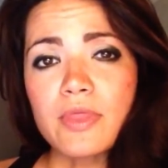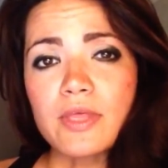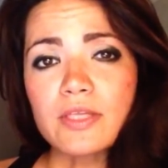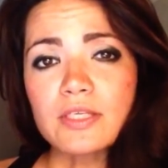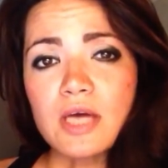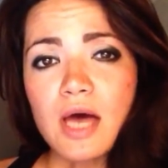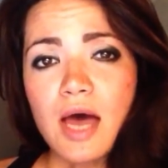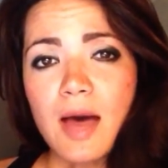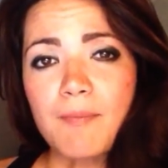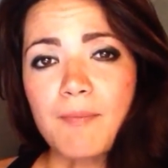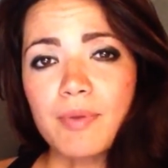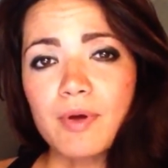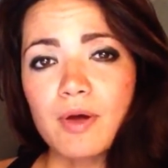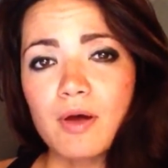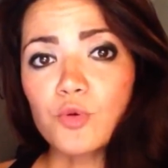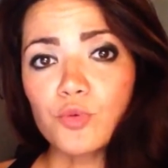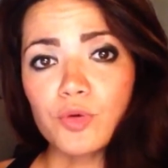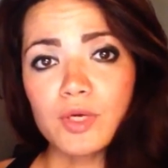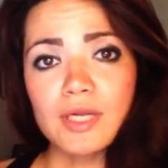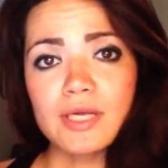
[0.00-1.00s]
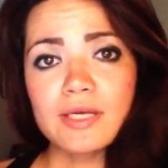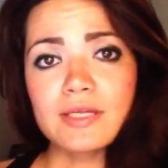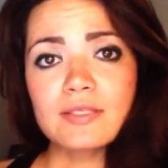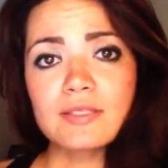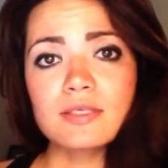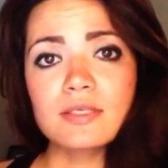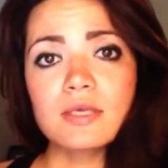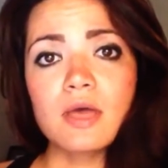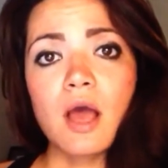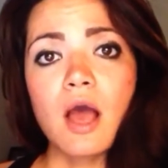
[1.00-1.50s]
the top
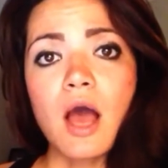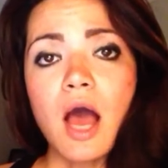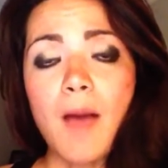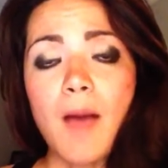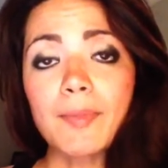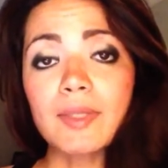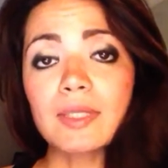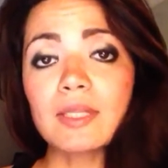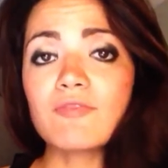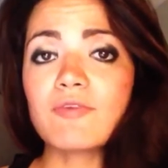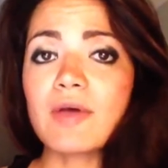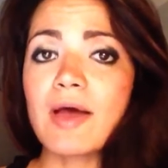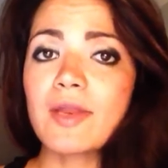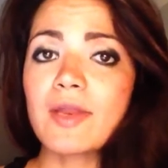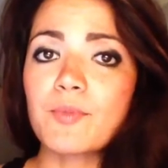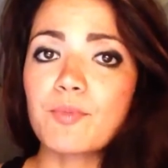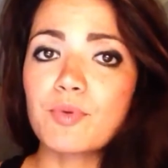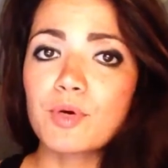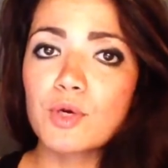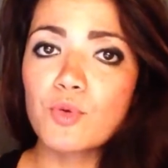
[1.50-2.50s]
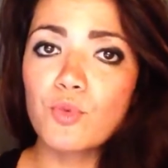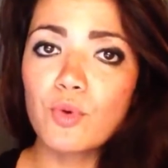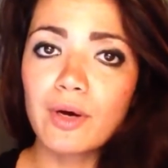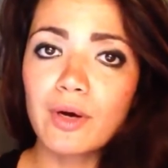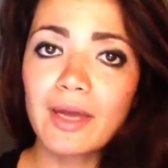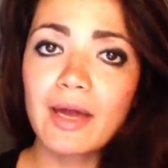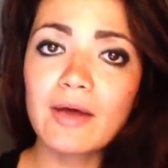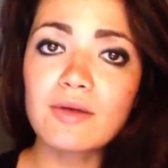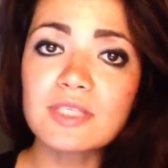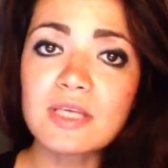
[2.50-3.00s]
ingredients commonly found in
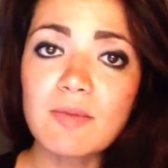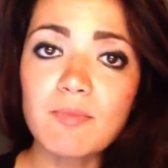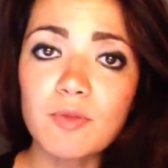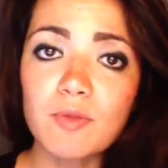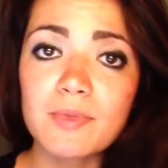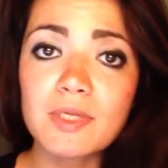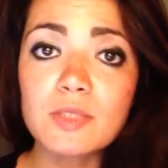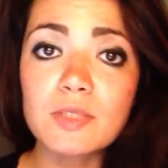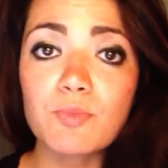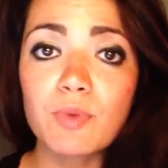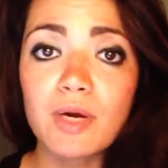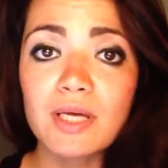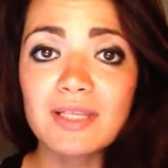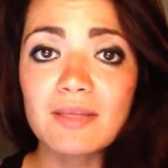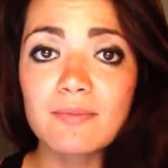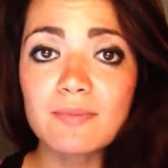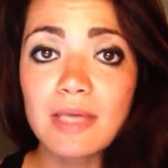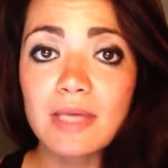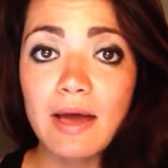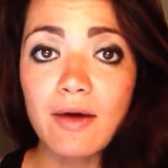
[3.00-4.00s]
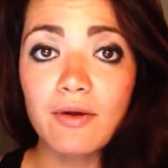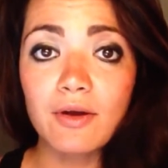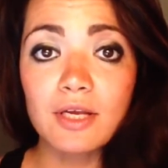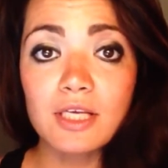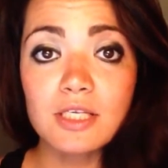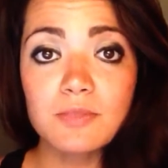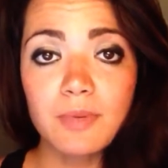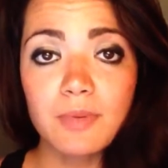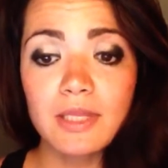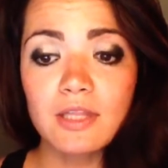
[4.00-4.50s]
pre-workout supplements, break them down, and
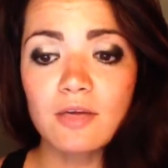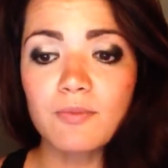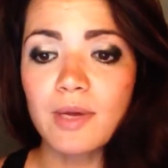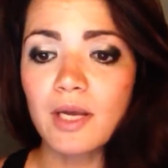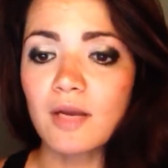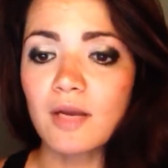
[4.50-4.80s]
explain their